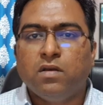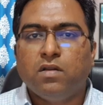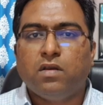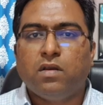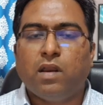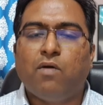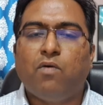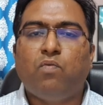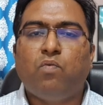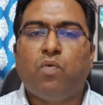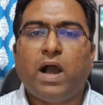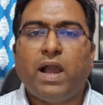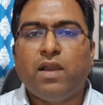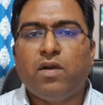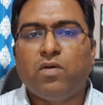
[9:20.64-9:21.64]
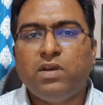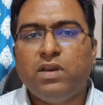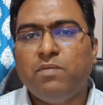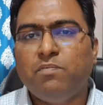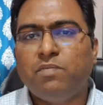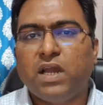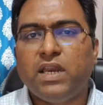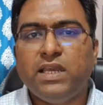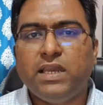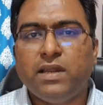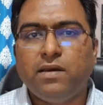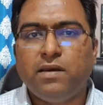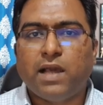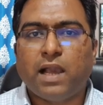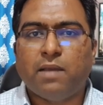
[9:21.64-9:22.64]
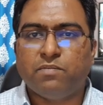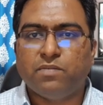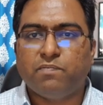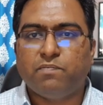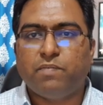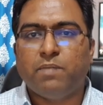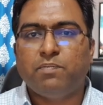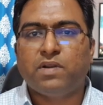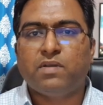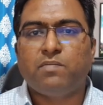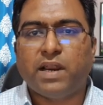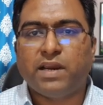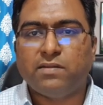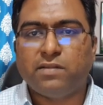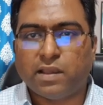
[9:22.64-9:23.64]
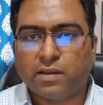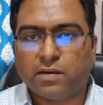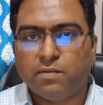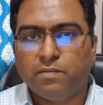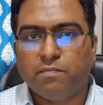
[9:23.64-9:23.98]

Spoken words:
Now why only money and time? People might think.